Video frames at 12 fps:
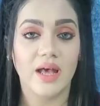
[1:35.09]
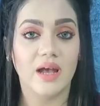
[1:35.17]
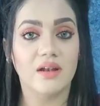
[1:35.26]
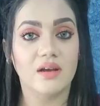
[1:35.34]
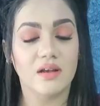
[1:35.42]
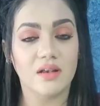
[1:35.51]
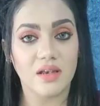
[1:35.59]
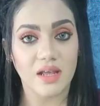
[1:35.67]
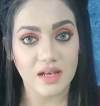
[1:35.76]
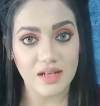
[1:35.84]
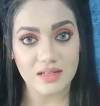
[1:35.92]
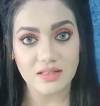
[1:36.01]
it
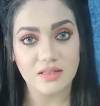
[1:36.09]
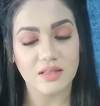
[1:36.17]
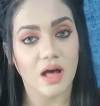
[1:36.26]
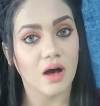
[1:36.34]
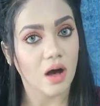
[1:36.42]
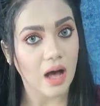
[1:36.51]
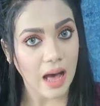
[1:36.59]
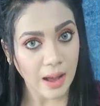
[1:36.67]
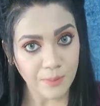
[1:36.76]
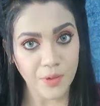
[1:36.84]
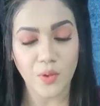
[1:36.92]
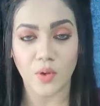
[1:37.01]
contains
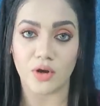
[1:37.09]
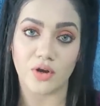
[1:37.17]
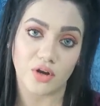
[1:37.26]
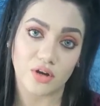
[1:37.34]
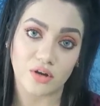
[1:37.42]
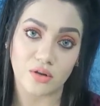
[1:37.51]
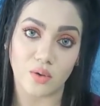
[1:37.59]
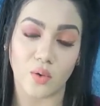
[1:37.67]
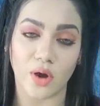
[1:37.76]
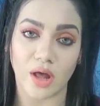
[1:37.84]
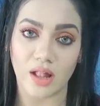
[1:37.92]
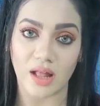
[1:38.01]
apricot kernel
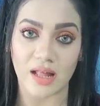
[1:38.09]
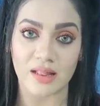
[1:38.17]
oil,